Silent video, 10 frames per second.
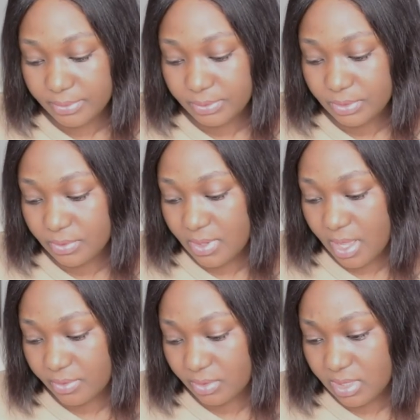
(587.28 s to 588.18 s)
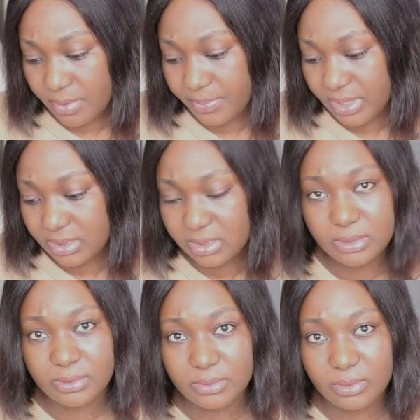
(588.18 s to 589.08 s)
So another
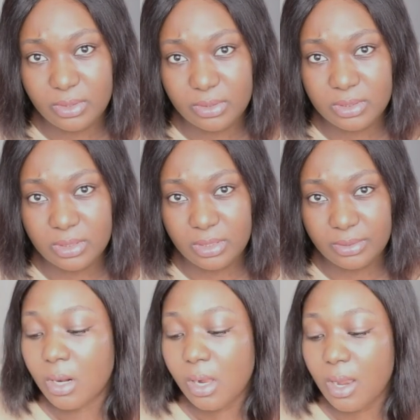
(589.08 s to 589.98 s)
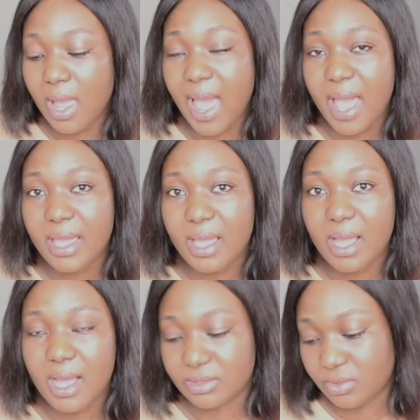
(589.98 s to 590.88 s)
person talk say, I
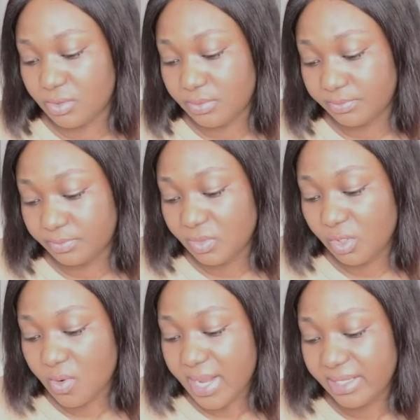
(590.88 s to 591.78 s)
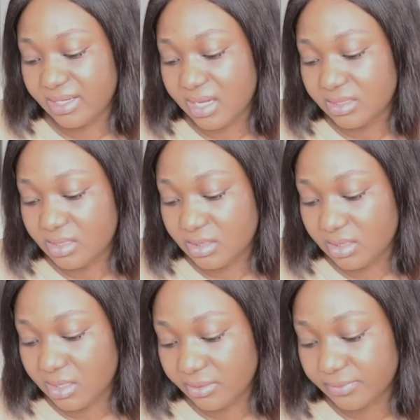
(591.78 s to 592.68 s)
assume you are a daddy's
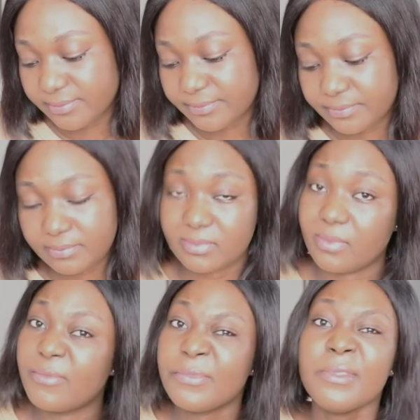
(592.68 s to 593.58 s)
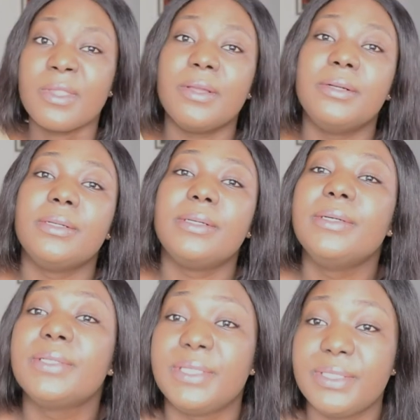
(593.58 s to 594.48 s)
girl.
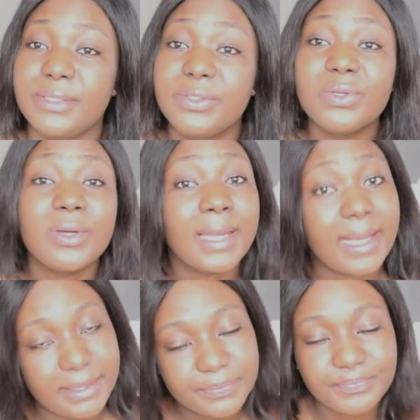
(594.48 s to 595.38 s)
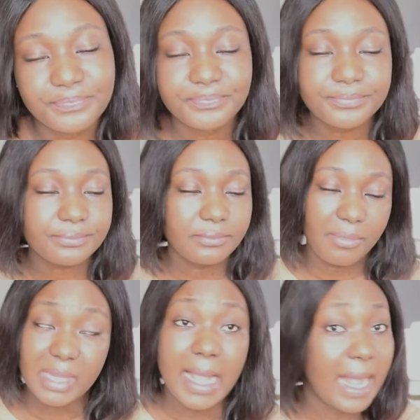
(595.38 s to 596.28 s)
Okay, you know, like
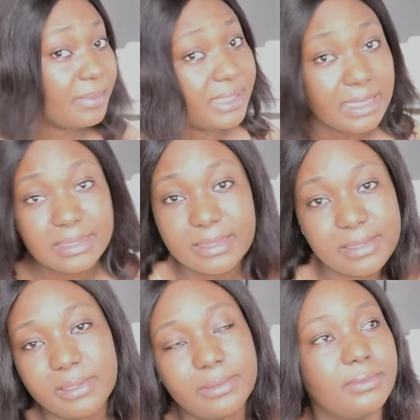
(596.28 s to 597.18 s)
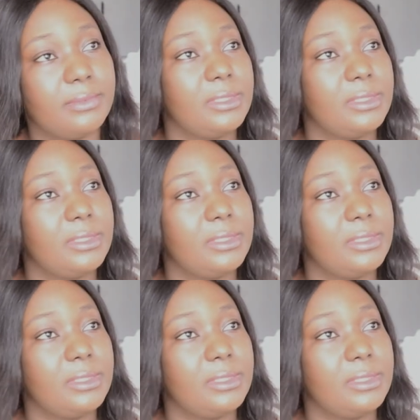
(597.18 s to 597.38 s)
I be daddy's girl.